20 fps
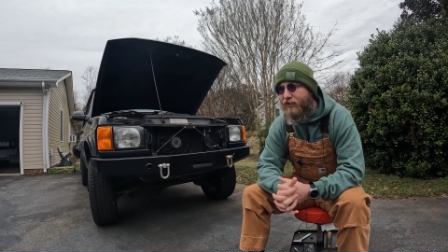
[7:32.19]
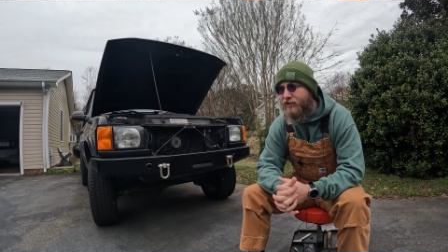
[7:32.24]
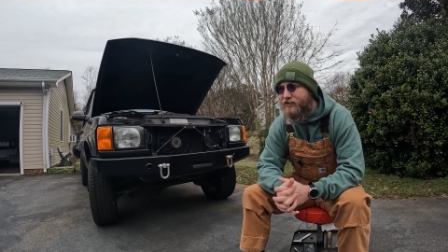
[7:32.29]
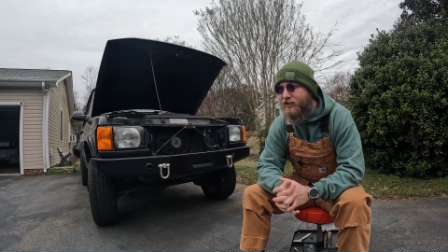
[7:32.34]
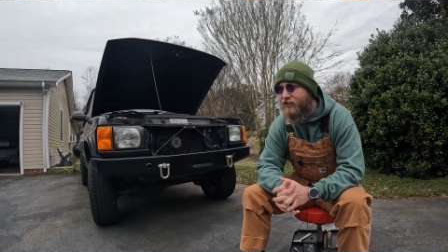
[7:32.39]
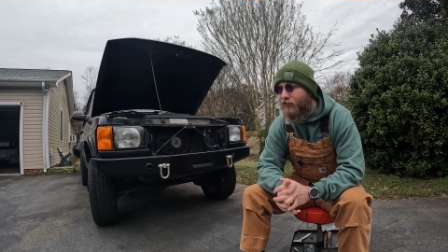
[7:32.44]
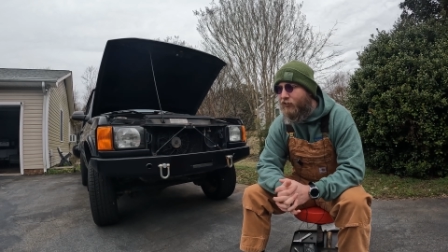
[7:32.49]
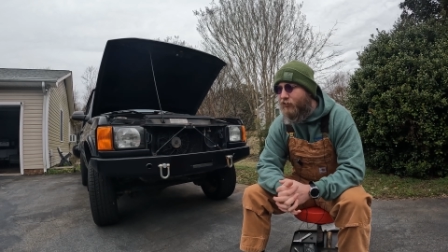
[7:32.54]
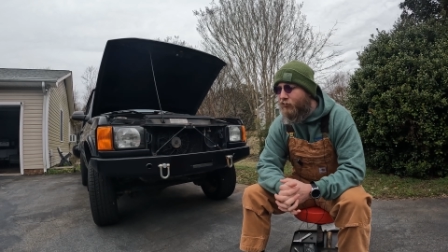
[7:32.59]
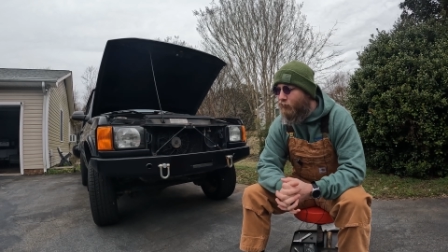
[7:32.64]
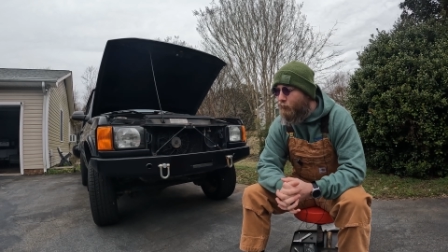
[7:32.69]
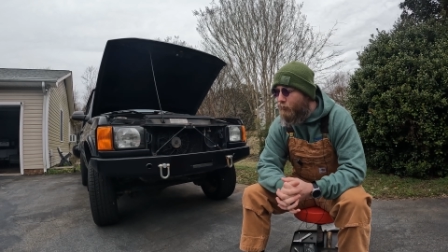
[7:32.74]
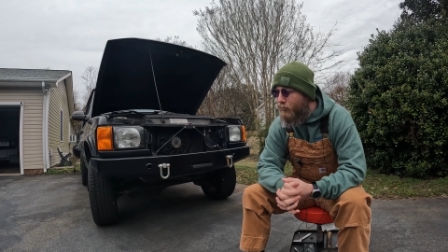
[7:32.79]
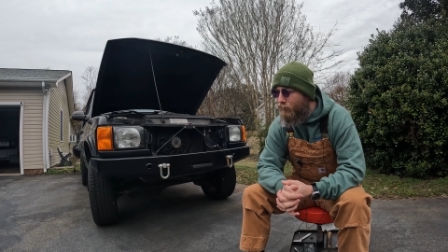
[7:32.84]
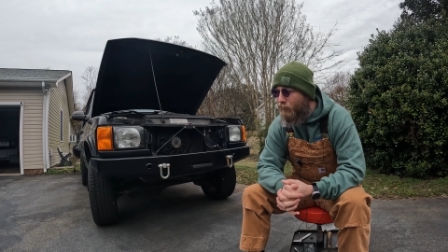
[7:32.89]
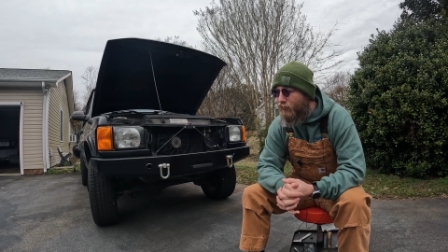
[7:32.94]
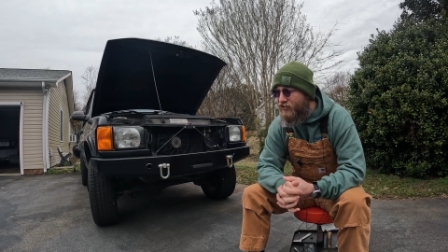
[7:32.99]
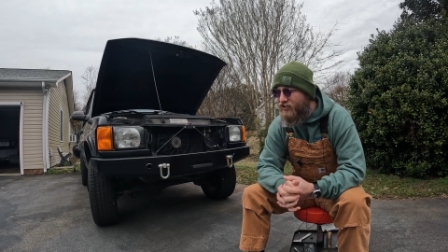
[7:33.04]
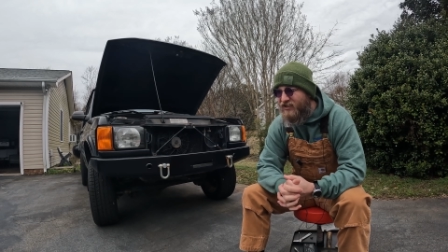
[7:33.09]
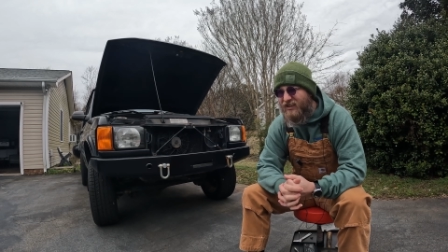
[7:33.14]
it's either
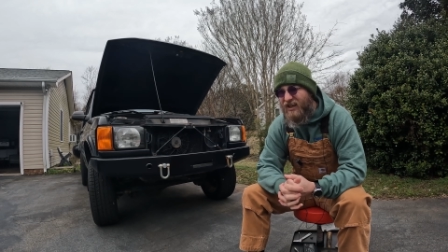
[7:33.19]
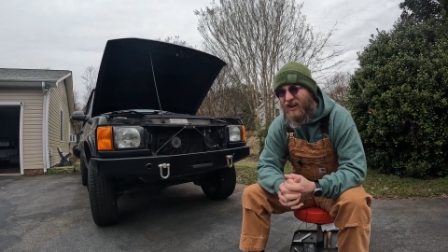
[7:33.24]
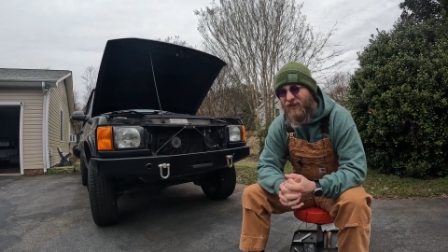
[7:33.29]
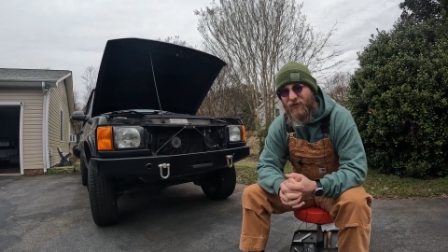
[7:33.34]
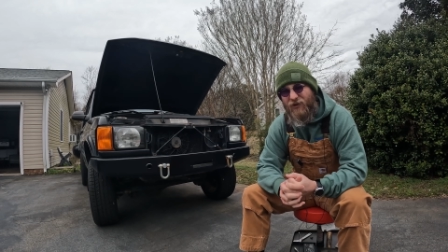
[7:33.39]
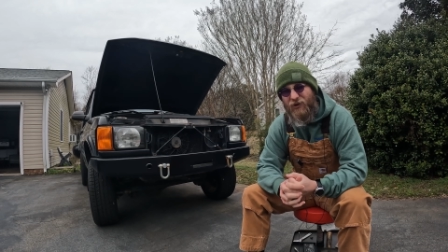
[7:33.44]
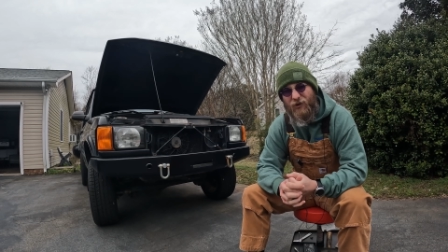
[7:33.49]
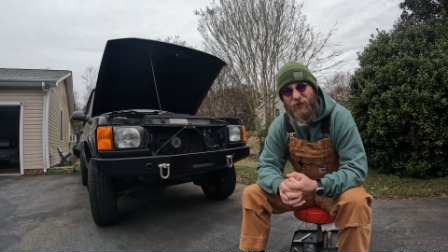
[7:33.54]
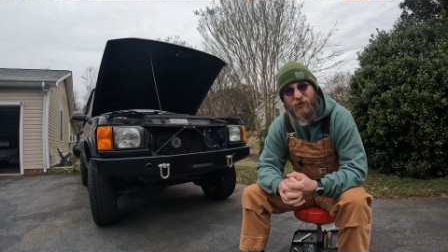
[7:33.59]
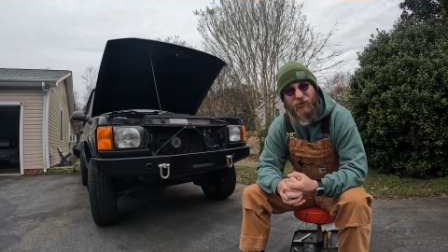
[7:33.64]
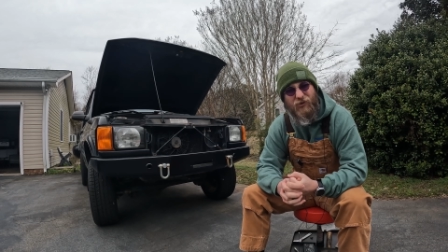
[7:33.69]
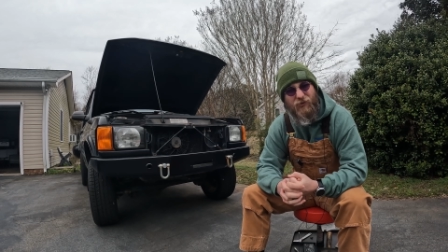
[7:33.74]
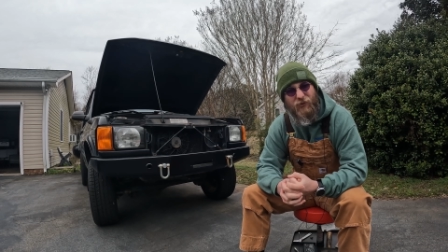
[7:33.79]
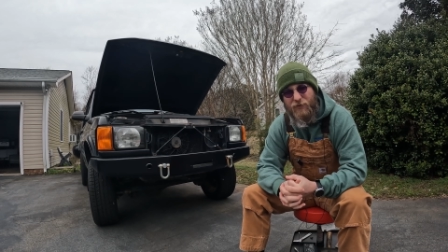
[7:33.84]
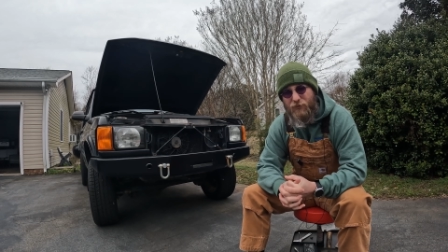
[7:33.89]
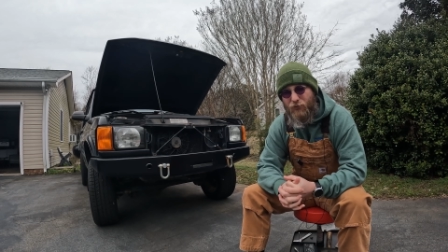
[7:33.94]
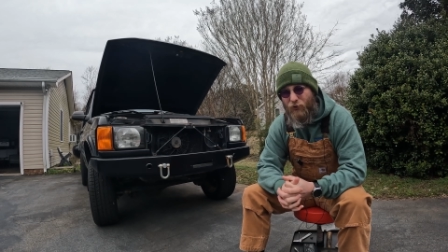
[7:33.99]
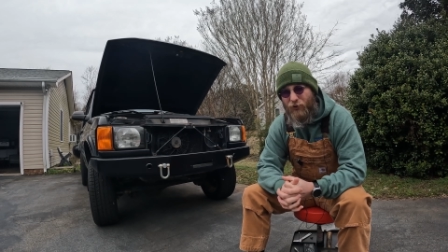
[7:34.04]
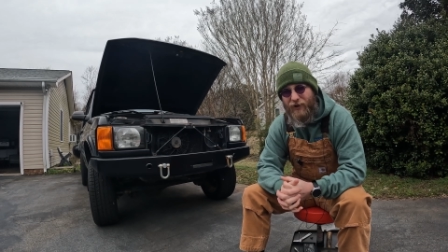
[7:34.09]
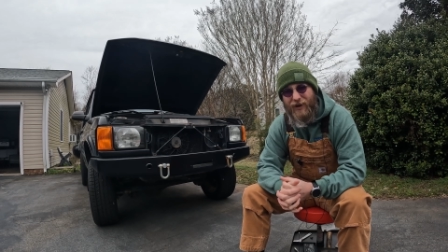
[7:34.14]
3.7 or
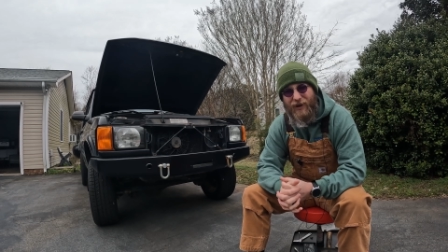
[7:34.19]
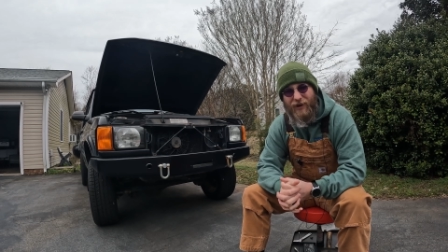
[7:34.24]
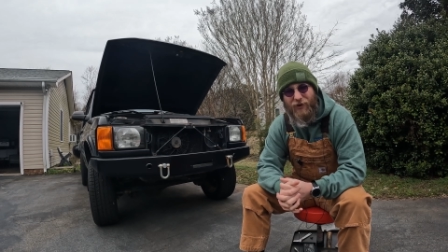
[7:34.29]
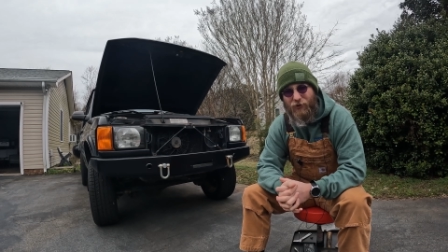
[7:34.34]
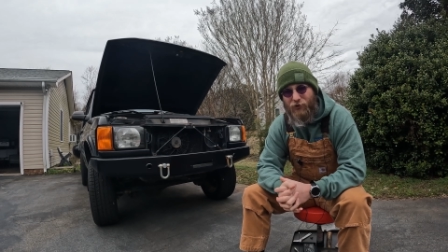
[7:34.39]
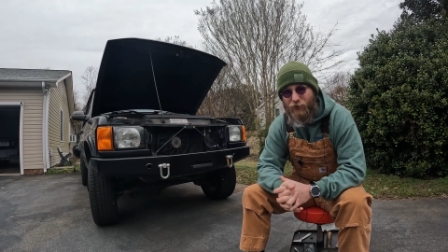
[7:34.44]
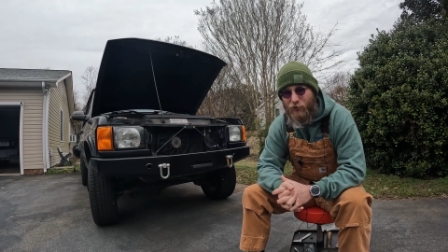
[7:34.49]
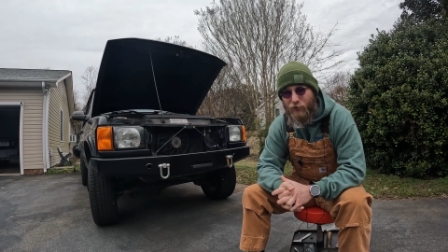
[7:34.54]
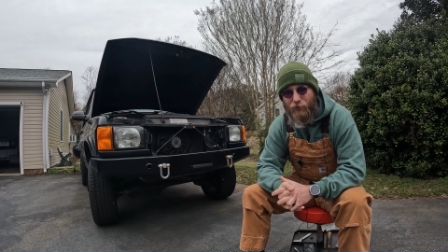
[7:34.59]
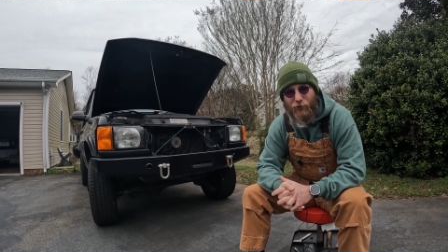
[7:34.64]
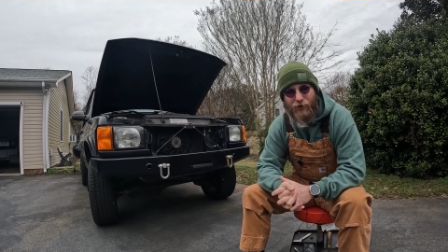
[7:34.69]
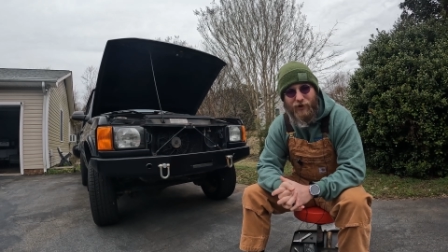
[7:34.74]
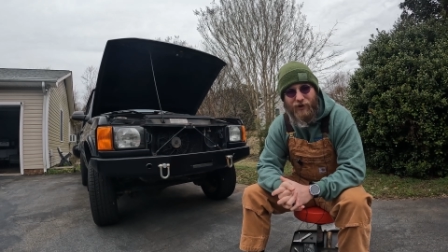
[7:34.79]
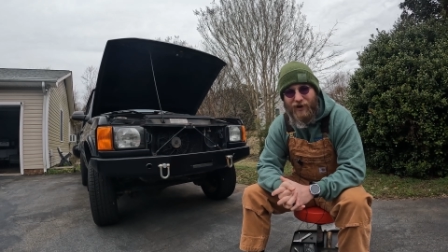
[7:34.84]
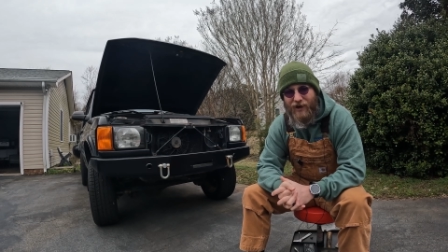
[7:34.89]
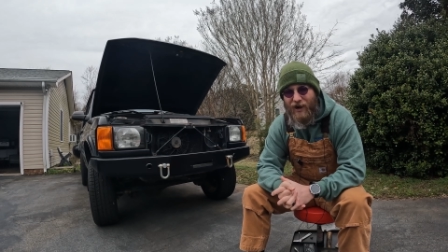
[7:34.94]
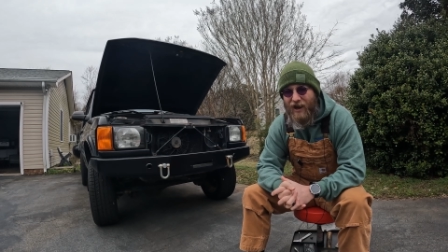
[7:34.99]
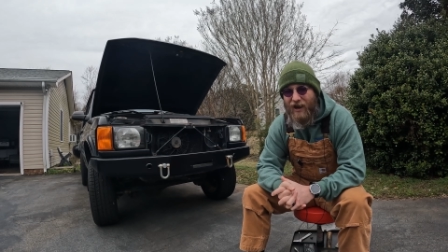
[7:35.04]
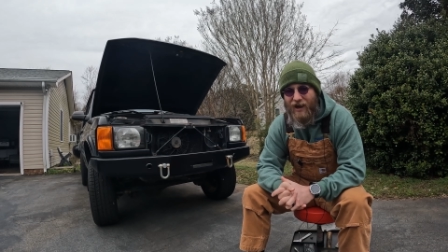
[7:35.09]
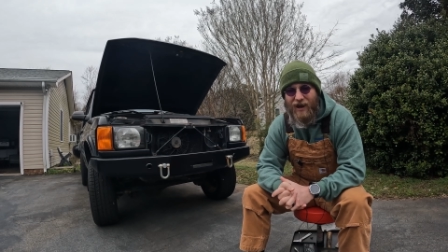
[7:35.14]
3.8 or
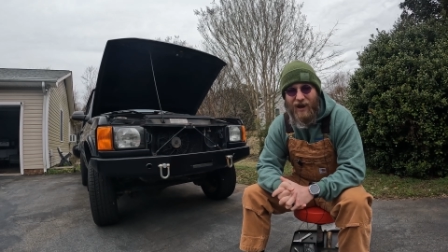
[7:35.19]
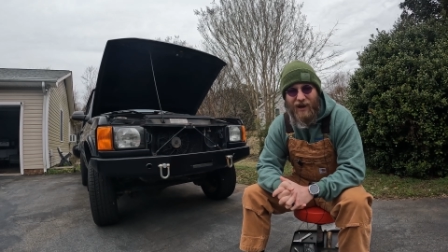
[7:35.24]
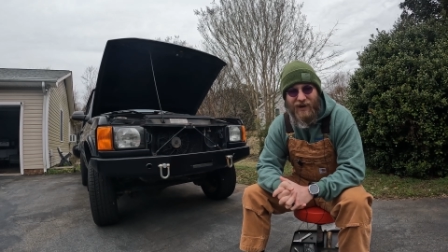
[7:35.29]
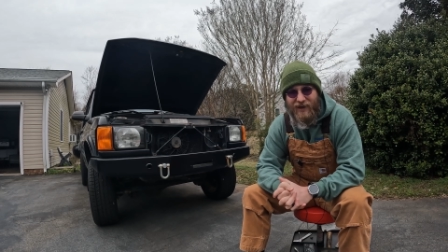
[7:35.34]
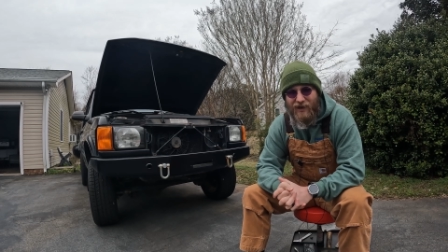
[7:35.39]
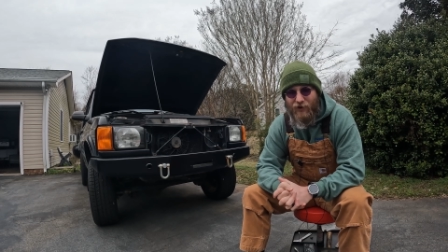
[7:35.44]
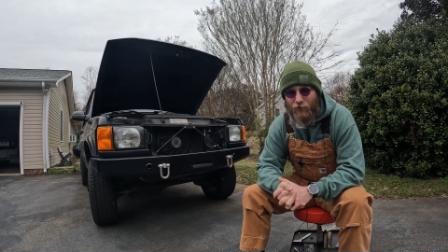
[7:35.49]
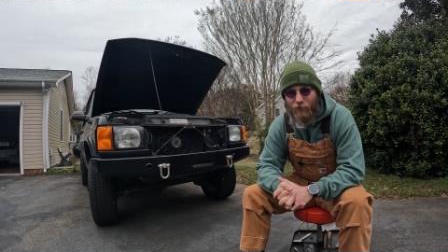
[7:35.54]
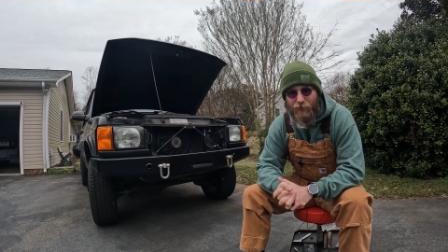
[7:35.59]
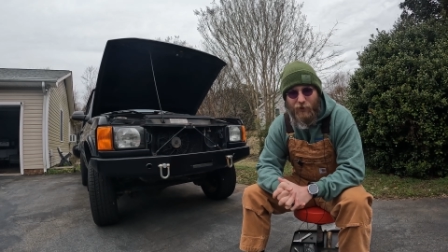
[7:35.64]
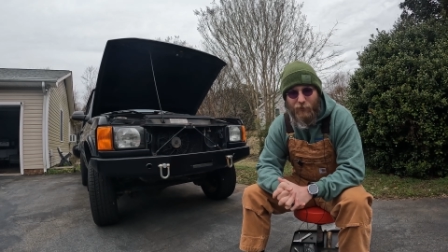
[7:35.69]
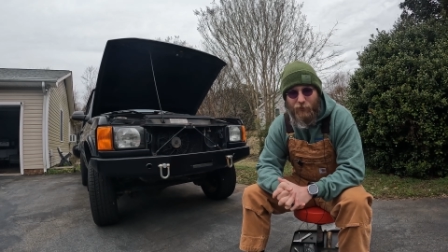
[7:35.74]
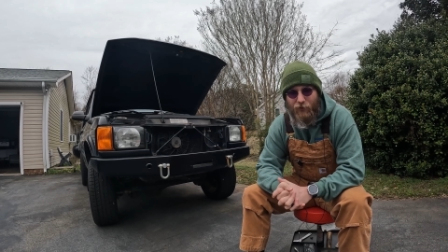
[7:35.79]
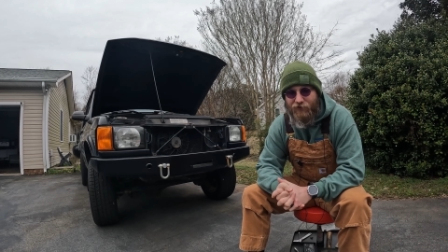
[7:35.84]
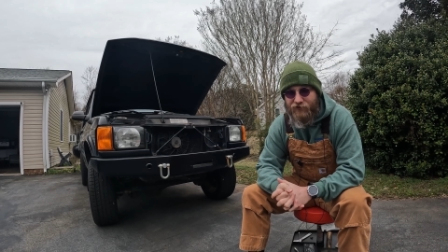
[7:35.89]
3.9. I can't remember